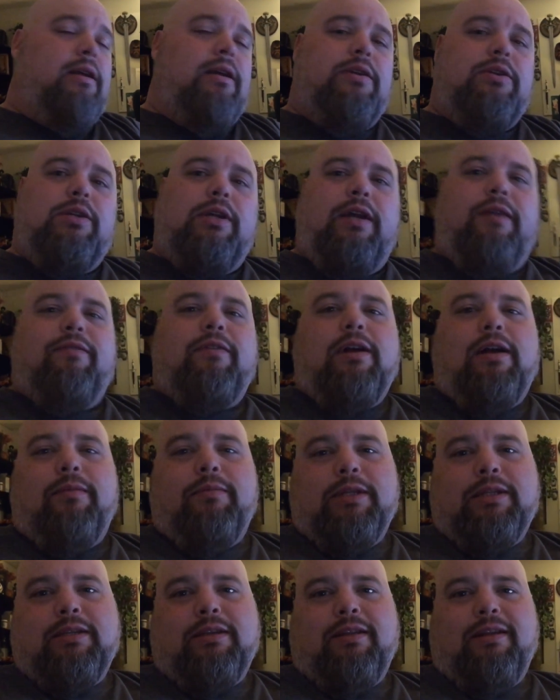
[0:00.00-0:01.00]
and I actually have
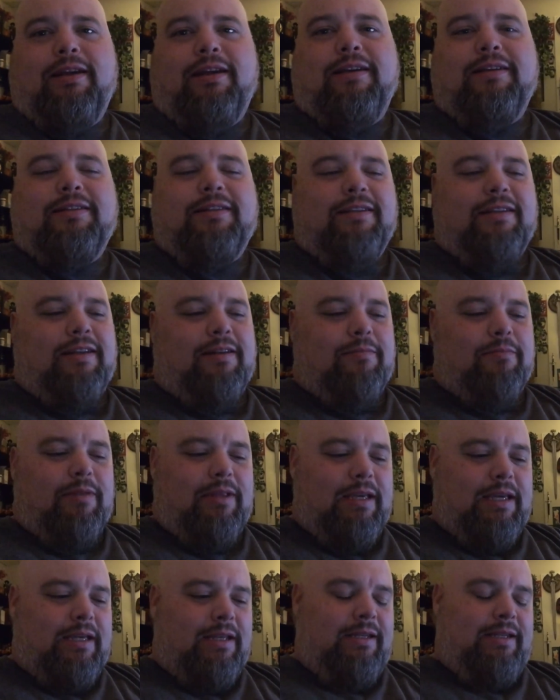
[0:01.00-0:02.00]
comics class, and I'm
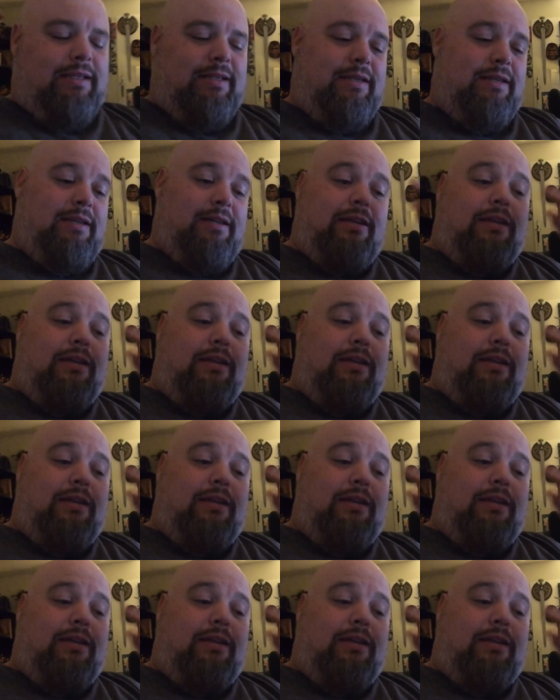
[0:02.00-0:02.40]
late.